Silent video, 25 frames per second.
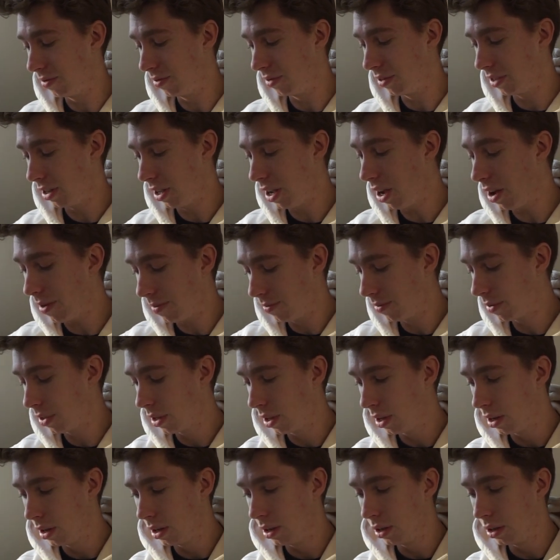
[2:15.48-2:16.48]
Yeah.
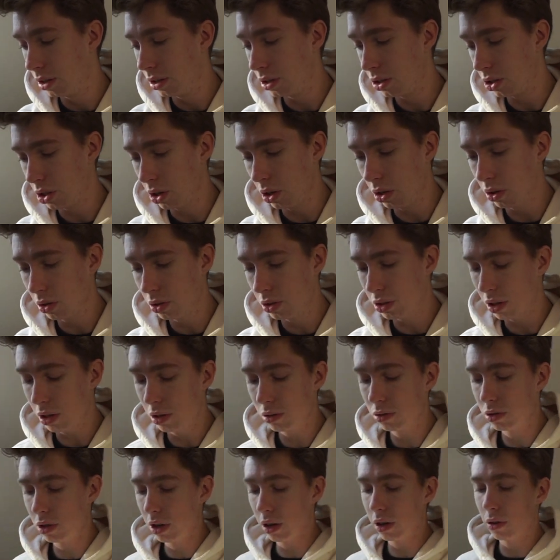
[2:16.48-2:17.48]
So
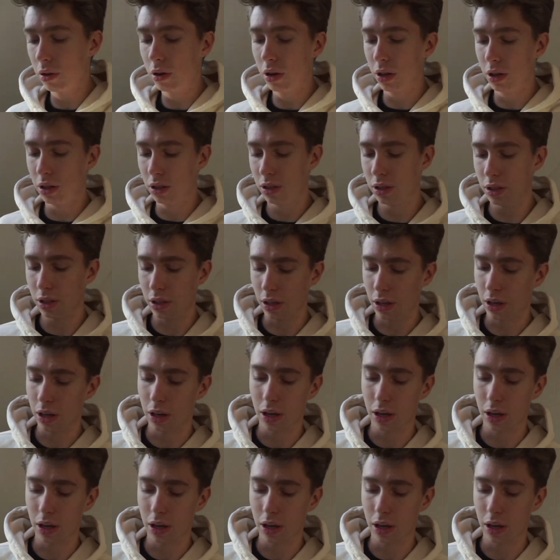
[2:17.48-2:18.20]
Saru Generel is